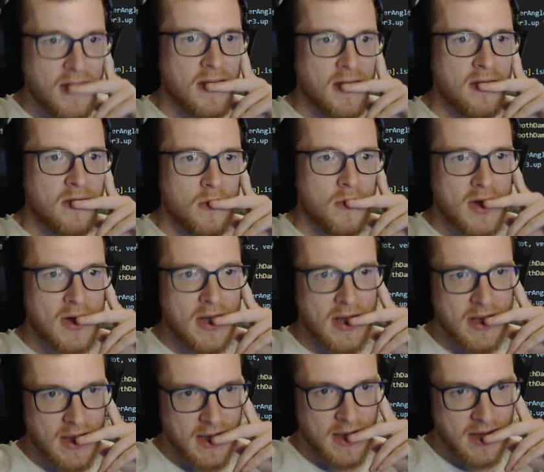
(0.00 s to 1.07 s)
So we can
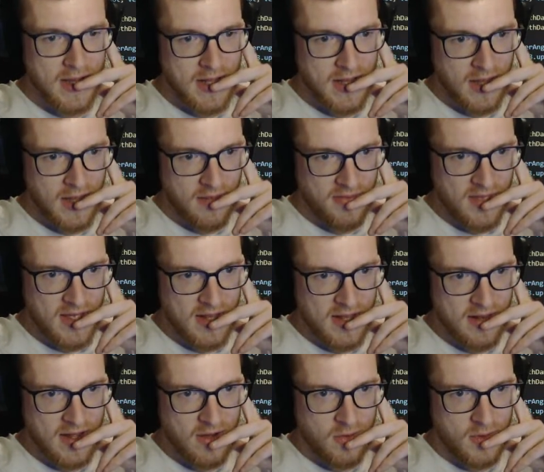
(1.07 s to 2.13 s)
leave that
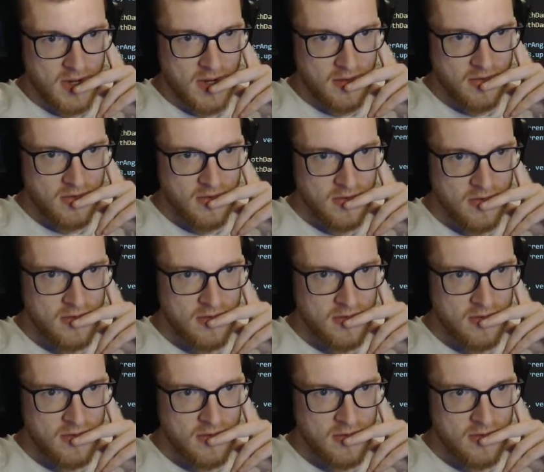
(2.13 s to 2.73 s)
how it is.